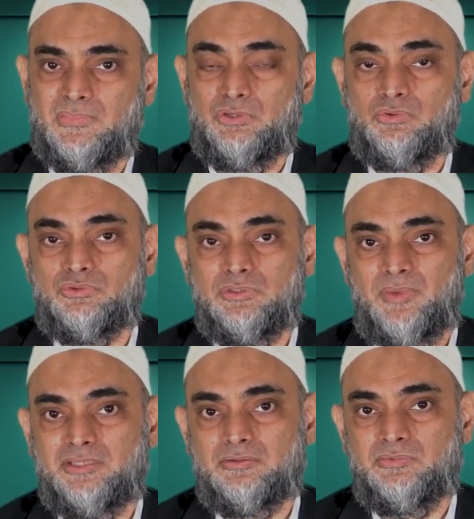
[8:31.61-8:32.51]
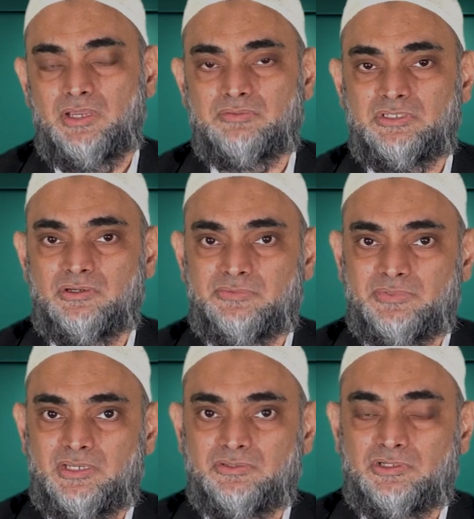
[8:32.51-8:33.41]
You go to the bathroom, you have a zikr of
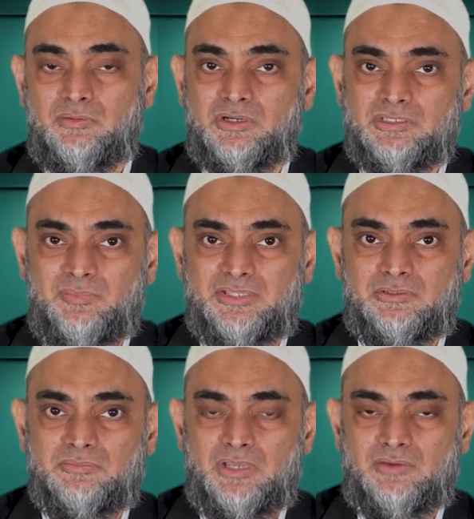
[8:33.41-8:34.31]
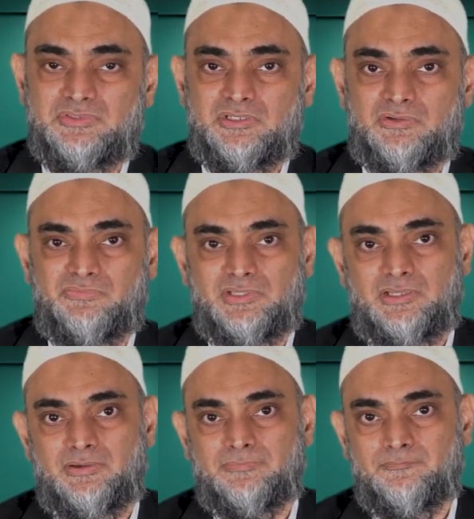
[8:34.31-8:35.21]
Allah. You come out of the bathroom, you have a zikr of
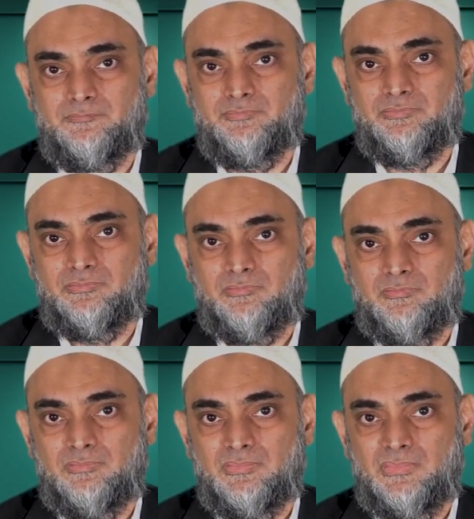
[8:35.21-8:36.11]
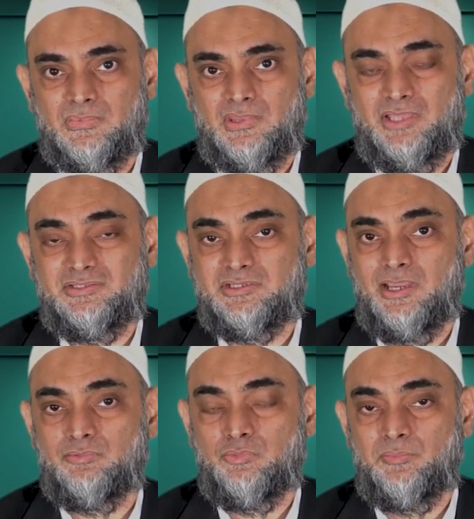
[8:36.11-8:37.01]
Allah. At the
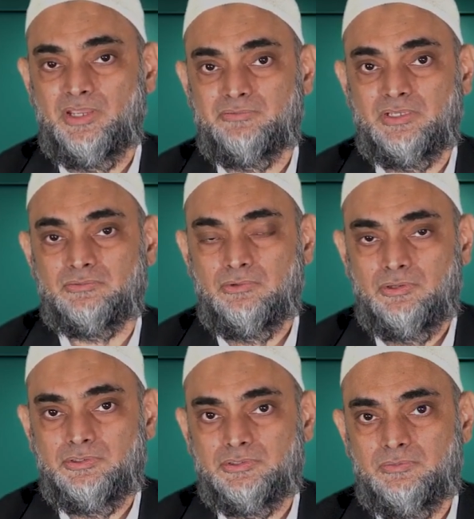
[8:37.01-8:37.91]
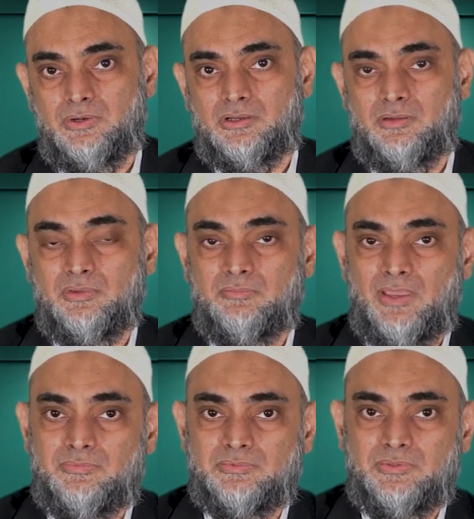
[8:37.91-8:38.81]
time of breakfast, going to the work, coming
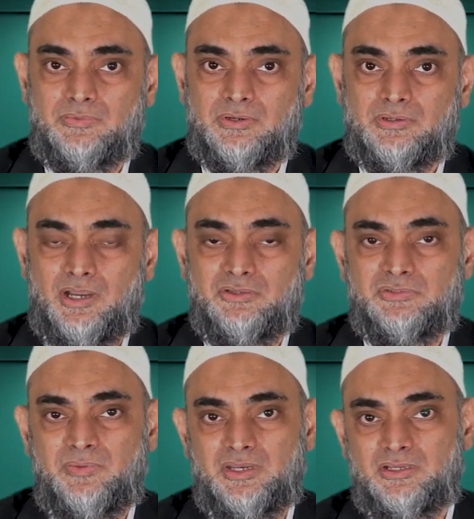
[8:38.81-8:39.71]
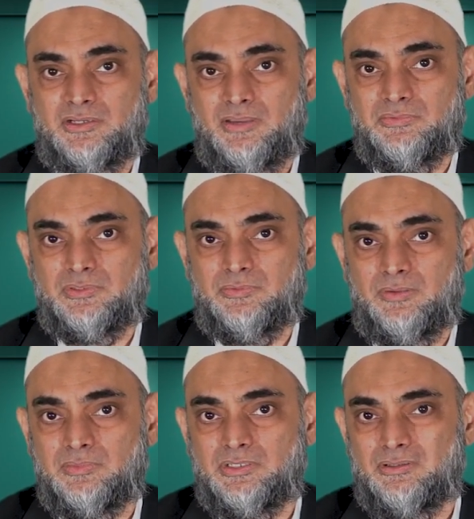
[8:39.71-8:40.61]
back from the work, how you're spending your time with your
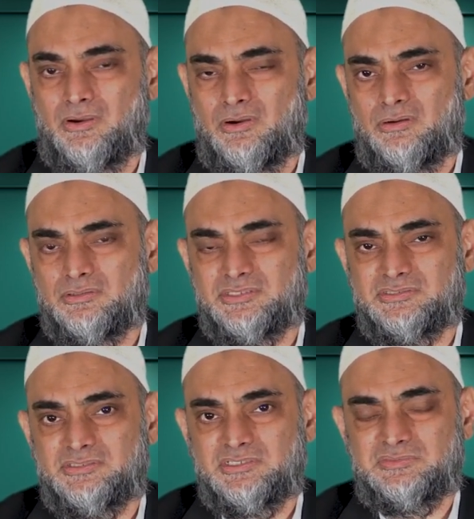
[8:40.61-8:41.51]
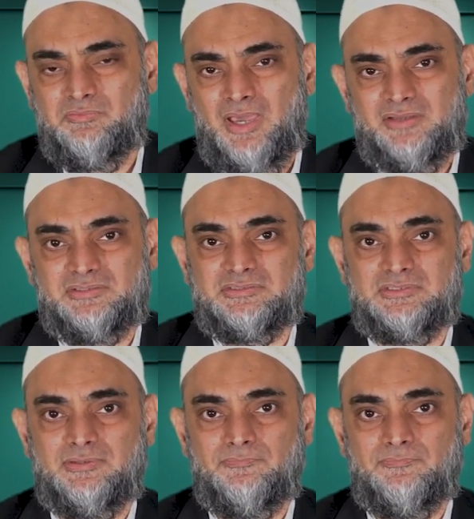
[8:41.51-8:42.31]
family, all these things matters.